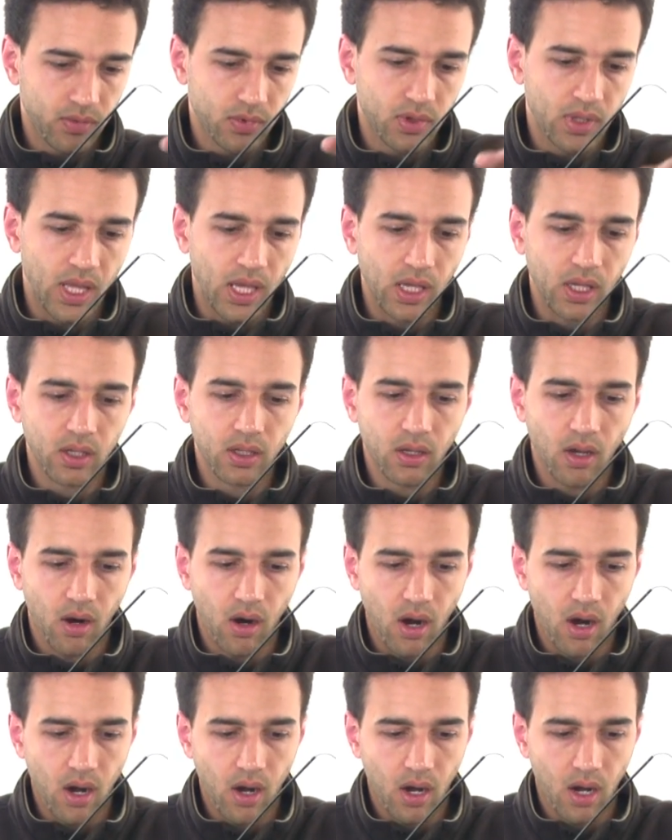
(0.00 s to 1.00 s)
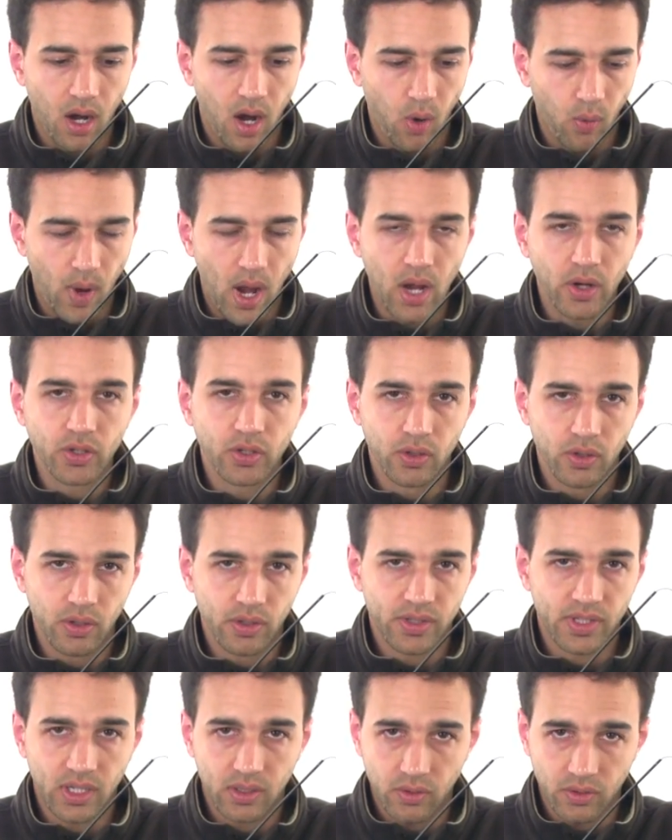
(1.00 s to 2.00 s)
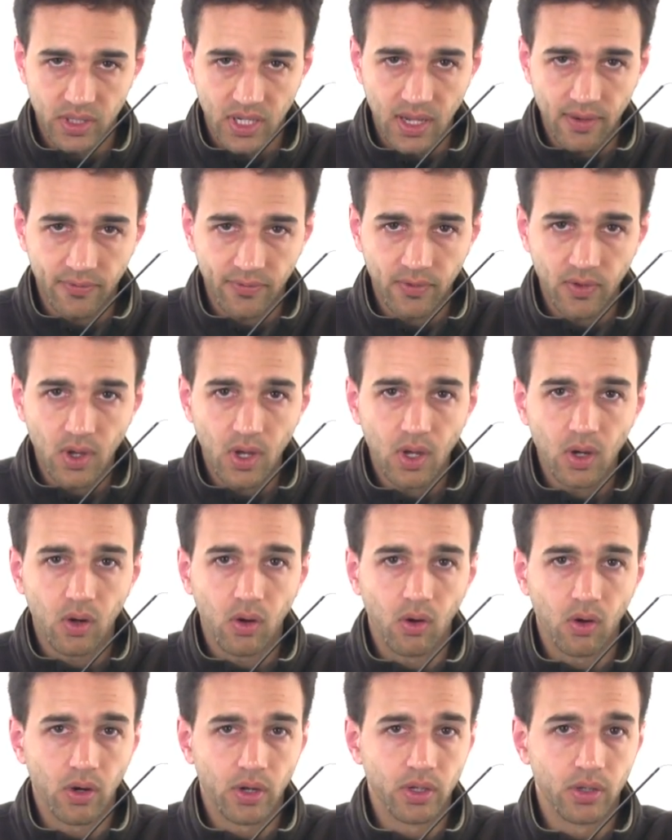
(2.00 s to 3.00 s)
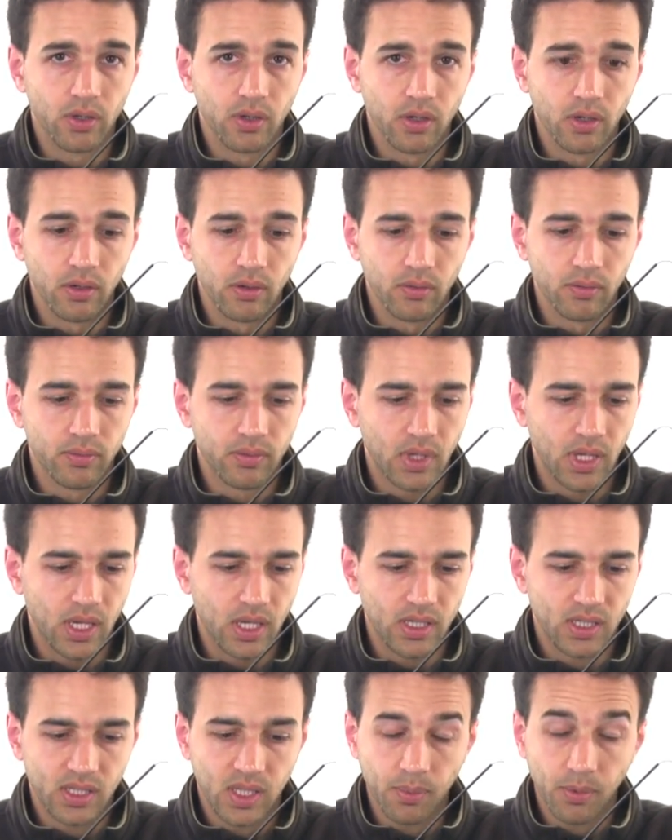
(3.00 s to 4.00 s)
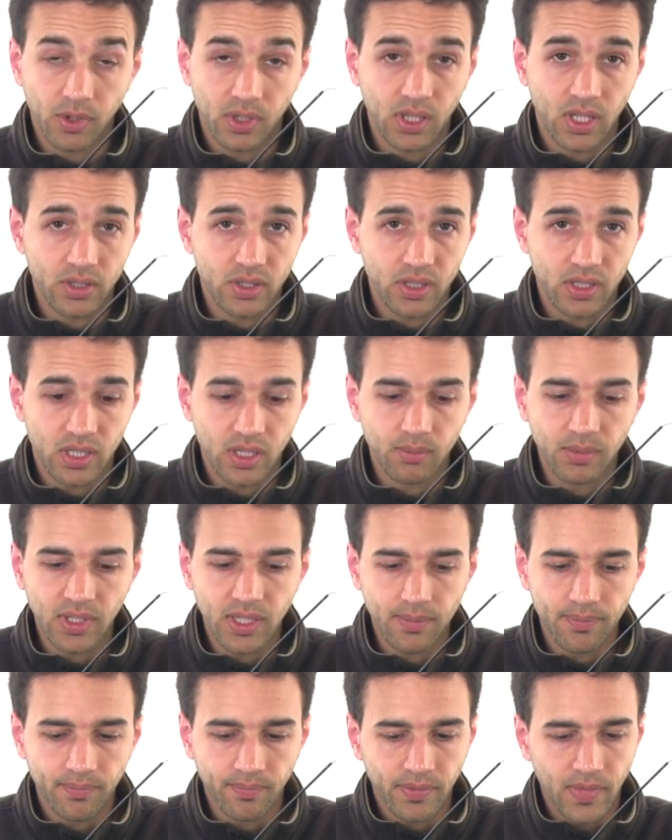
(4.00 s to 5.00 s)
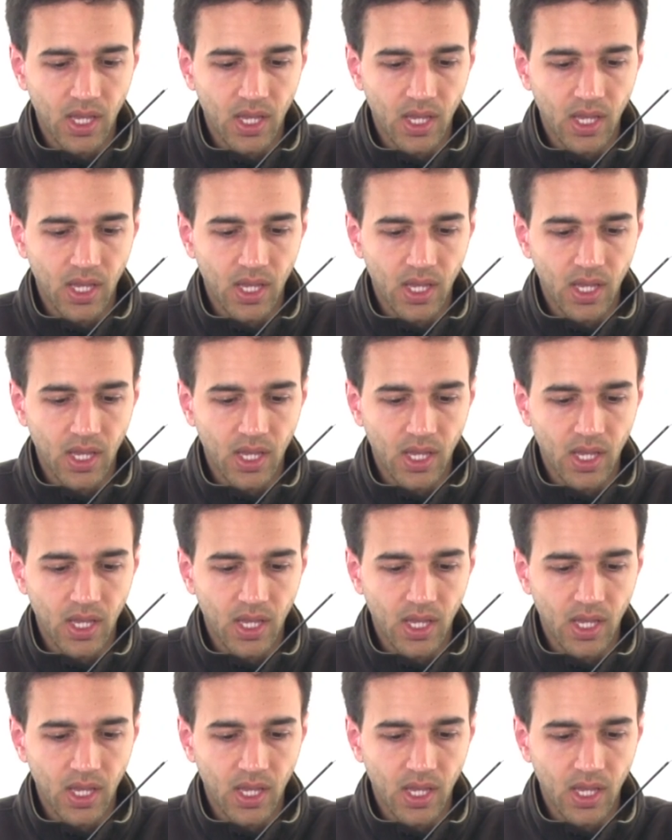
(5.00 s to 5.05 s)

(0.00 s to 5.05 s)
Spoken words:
that are around your center diff or your slipper clutch assembly.